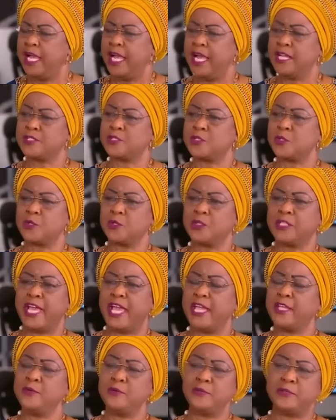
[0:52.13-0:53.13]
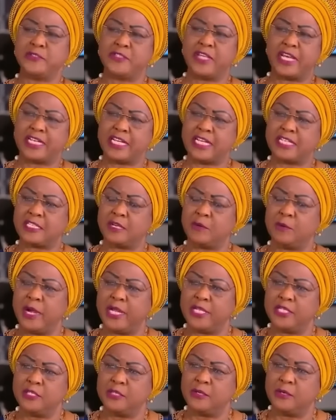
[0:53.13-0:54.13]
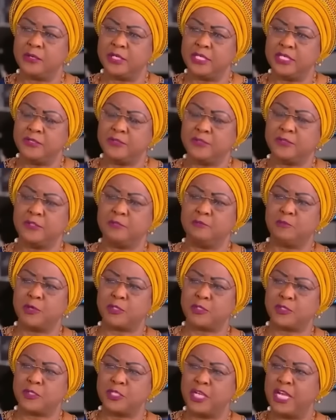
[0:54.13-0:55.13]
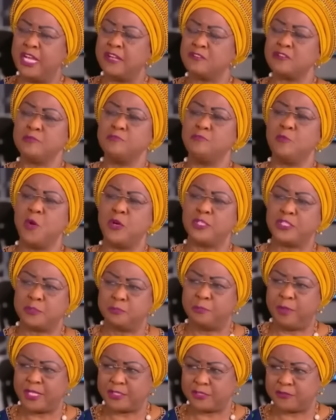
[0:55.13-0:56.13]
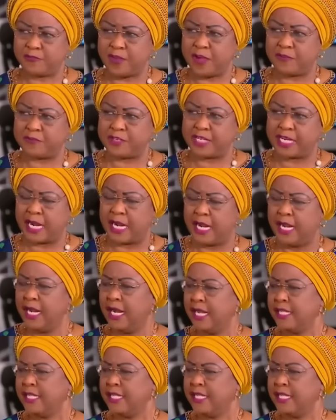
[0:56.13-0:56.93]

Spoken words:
And so they use that as a way to go into the most remote parts of Africa.